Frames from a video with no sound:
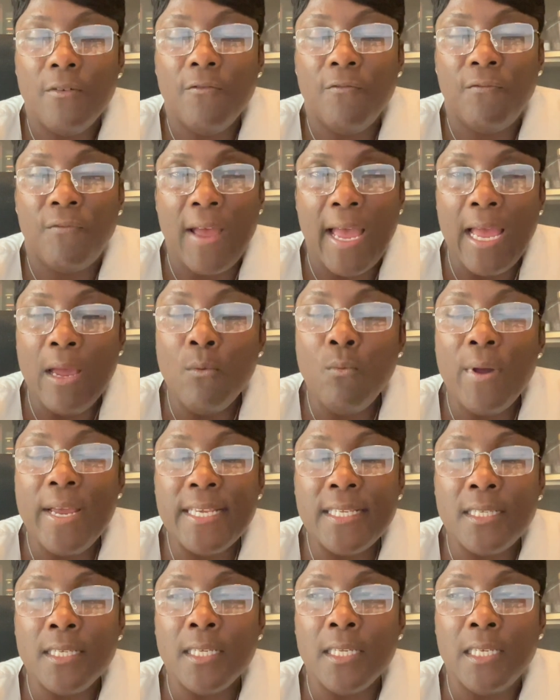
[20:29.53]
Find
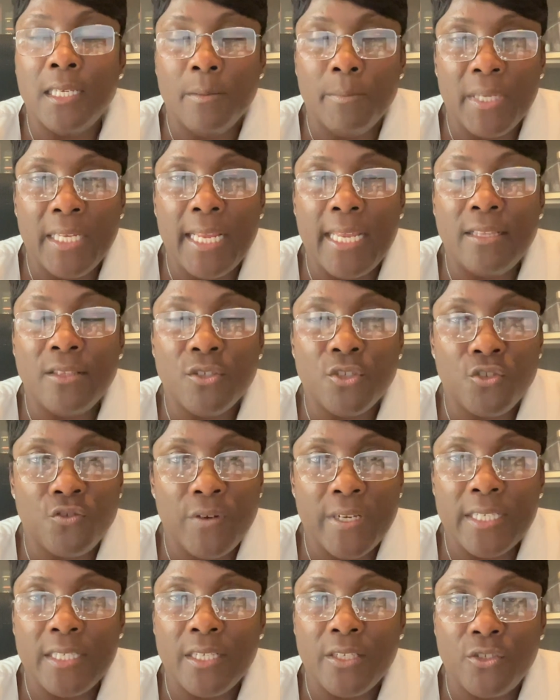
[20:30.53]
ways to eliminate the
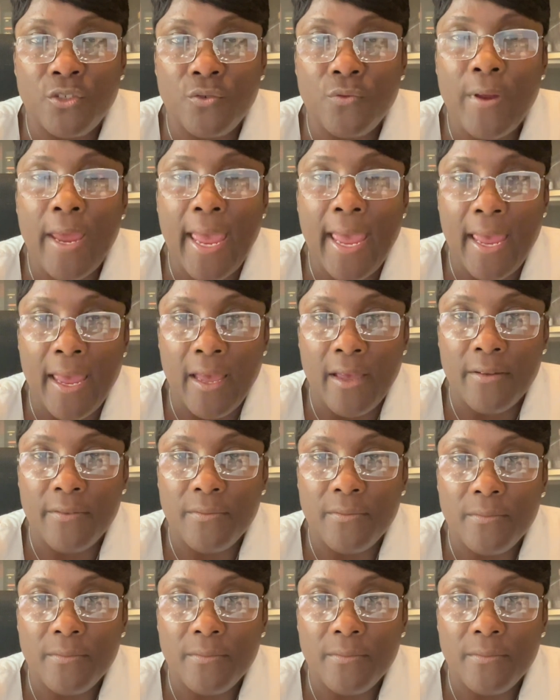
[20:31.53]
stress that you have.